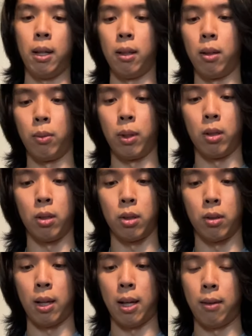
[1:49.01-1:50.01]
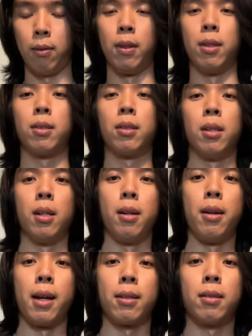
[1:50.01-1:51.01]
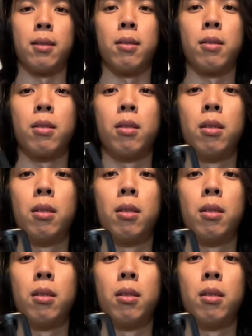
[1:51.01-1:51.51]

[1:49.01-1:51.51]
then we also have this Nexus